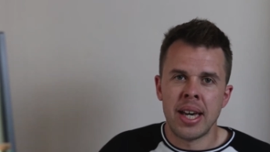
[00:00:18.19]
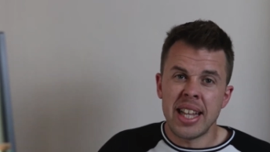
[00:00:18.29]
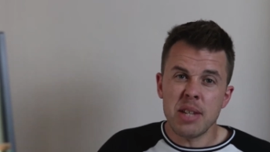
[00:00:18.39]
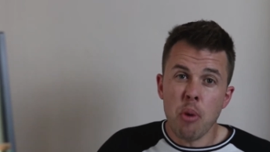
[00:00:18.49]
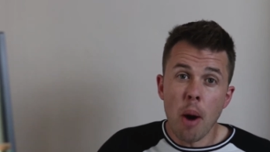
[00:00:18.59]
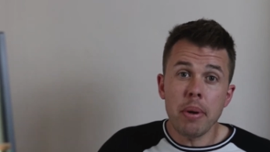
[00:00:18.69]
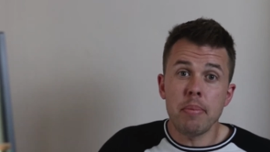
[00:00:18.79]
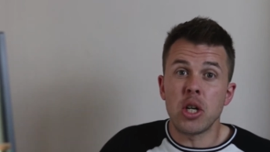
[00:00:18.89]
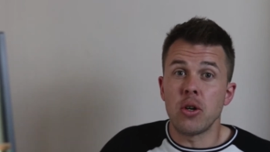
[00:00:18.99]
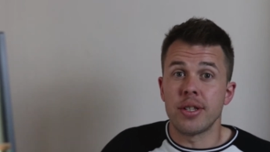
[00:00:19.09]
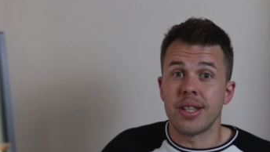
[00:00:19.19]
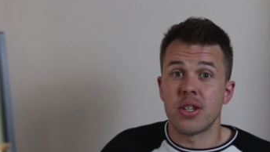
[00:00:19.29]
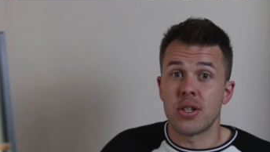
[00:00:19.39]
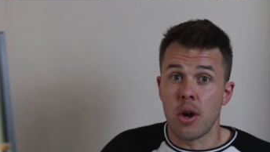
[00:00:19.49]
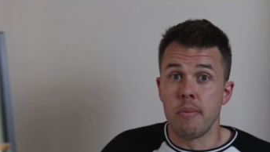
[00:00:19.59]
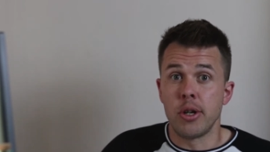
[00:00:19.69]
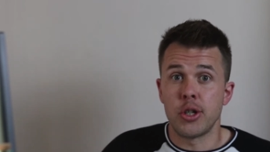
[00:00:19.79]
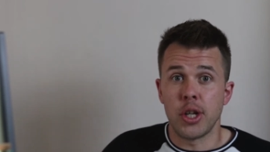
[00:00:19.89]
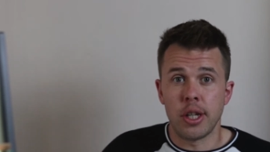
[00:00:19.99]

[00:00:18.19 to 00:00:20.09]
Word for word: That's probably because there's so much to